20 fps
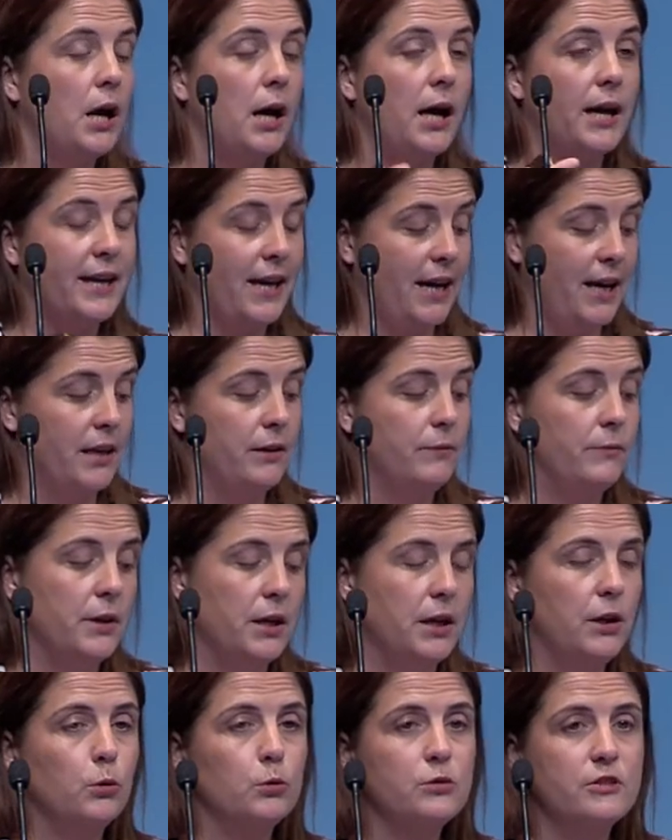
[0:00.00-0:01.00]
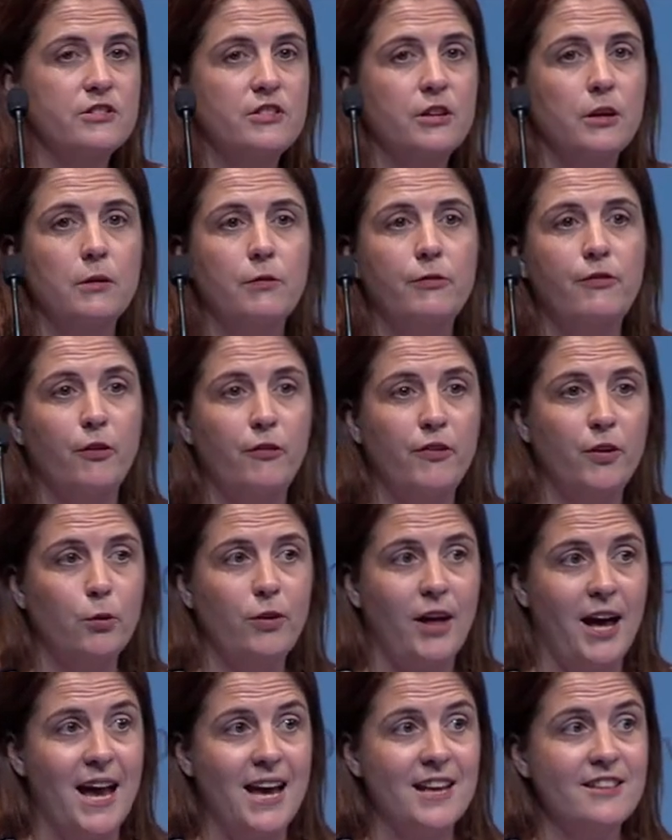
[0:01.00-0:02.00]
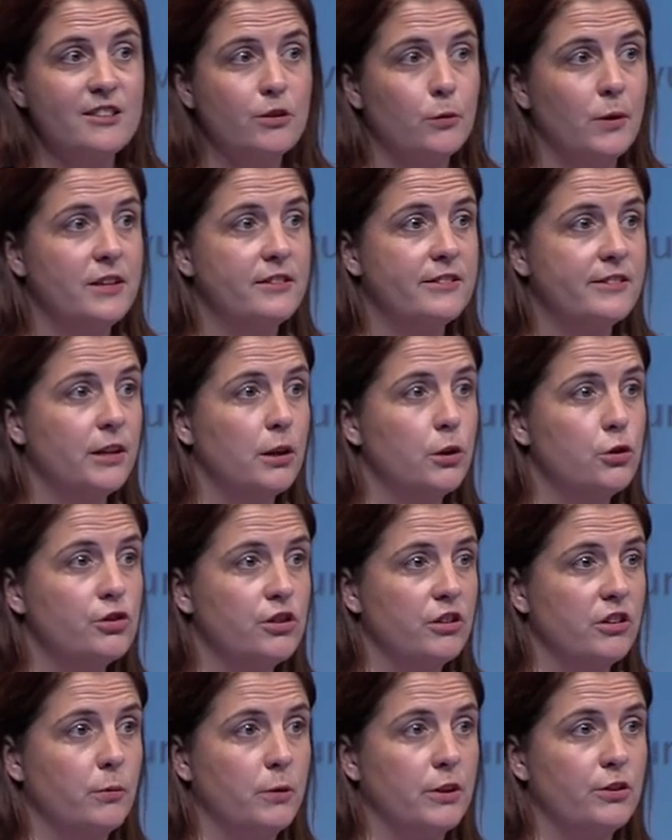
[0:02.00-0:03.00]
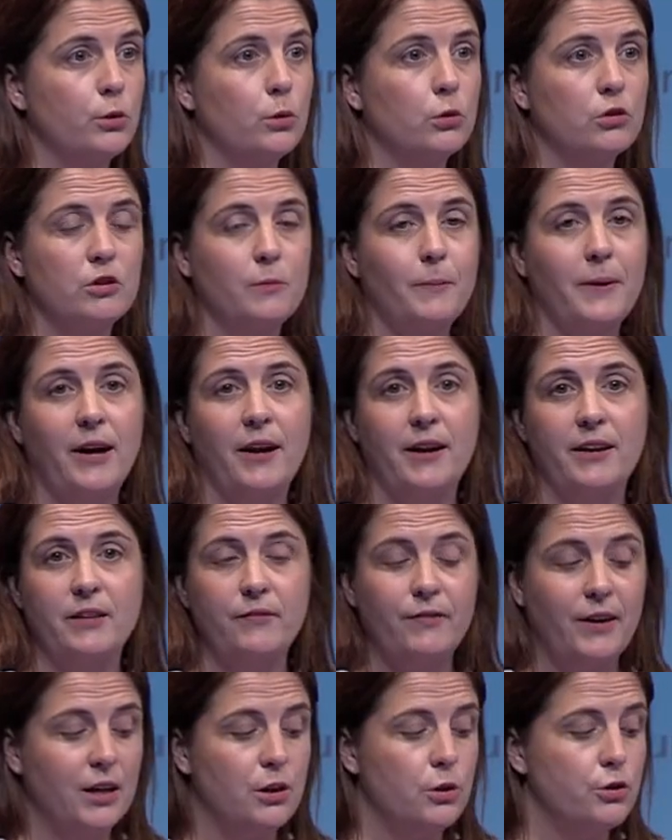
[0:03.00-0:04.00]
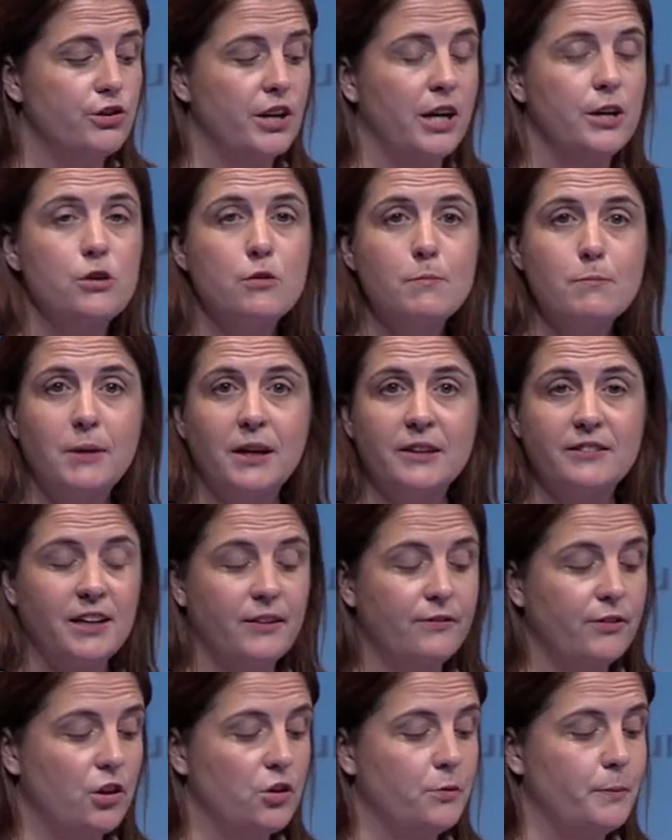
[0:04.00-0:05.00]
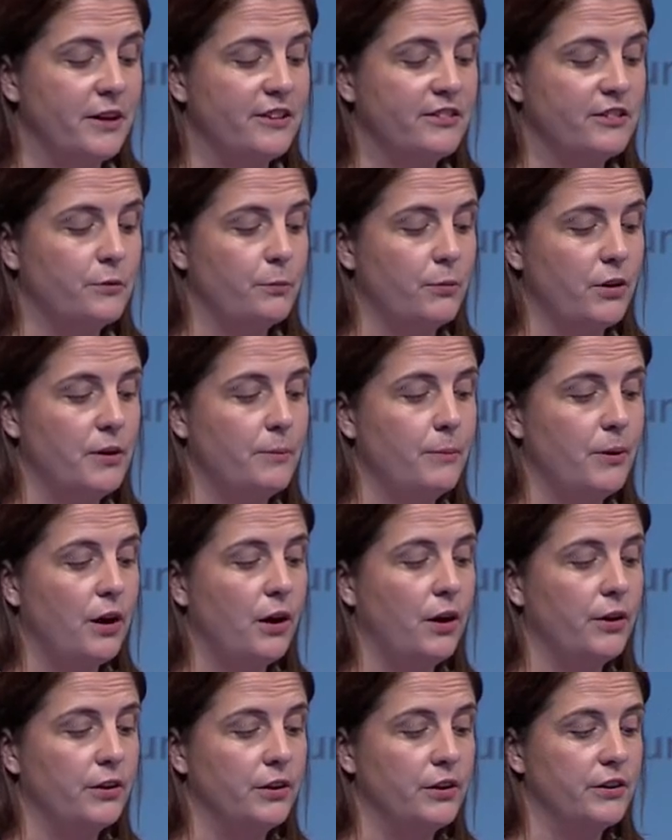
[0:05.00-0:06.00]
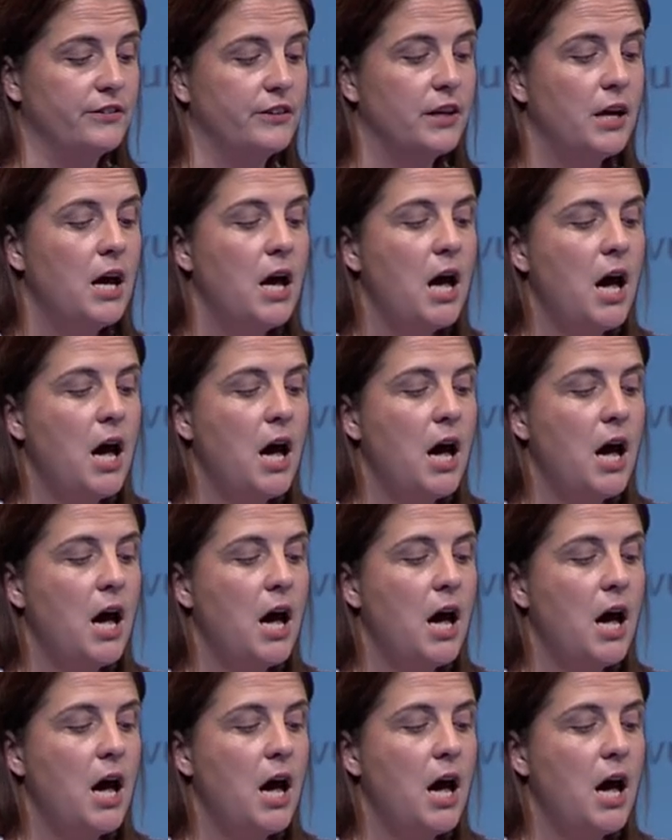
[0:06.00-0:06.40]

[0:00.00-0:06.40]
again, in order to fulfill that end-to-end -end solution that we talked about in the value chain, you must have those best-of-breed partners.